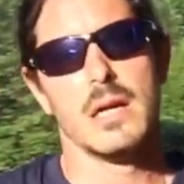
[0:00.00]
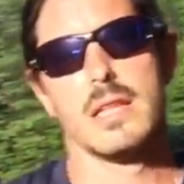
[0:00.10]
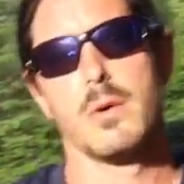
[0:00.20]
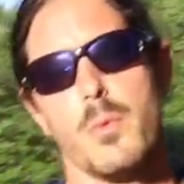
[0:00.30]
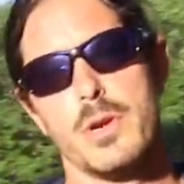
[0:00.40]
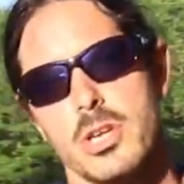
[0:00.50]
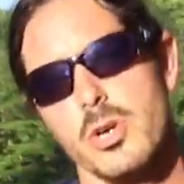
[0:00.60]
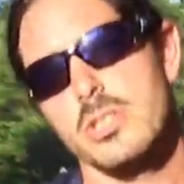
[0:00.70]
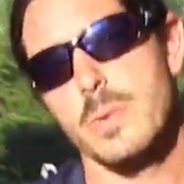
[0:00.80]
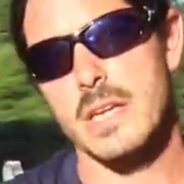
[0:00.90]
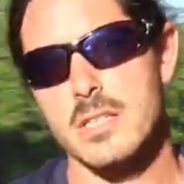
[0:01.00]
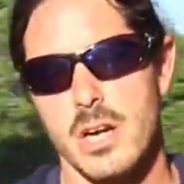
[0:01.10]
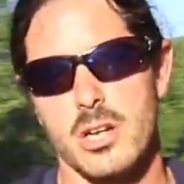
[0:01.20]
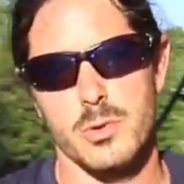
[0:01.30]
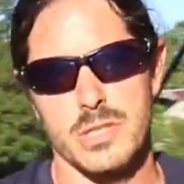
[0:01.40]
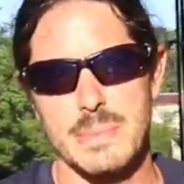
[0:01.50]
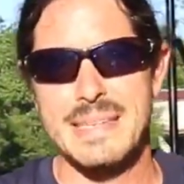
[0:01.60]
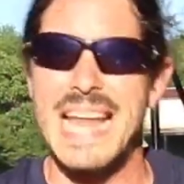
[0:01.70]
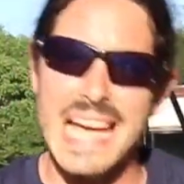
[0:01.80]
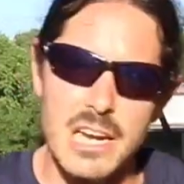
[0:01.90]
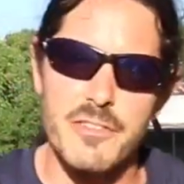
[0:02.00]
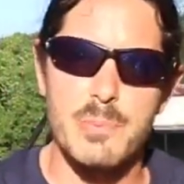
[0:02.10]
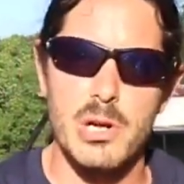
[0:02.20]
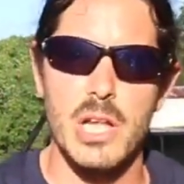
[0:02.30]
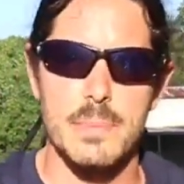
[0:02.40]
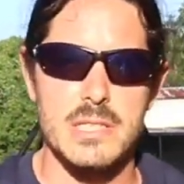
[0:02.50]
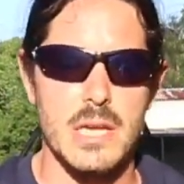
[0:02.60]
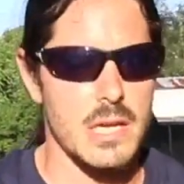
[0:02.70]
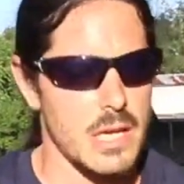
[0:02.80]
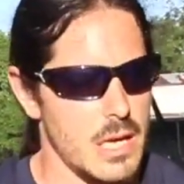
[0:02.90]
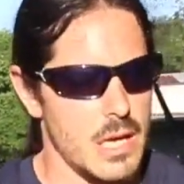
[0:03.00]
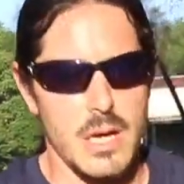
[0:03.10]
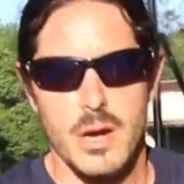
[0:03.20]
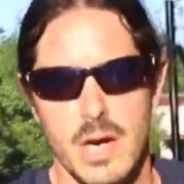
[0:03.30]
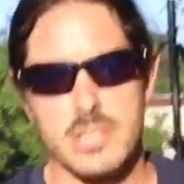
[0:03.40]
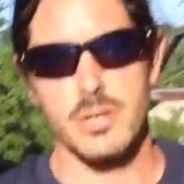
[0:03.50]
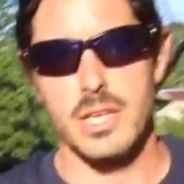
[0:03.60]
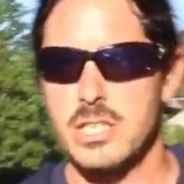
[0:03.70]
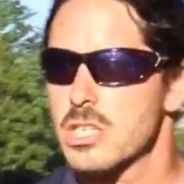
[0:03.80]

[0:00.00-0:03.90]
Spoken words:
then what we do is we can start doing some negative pull-ups. All right, so this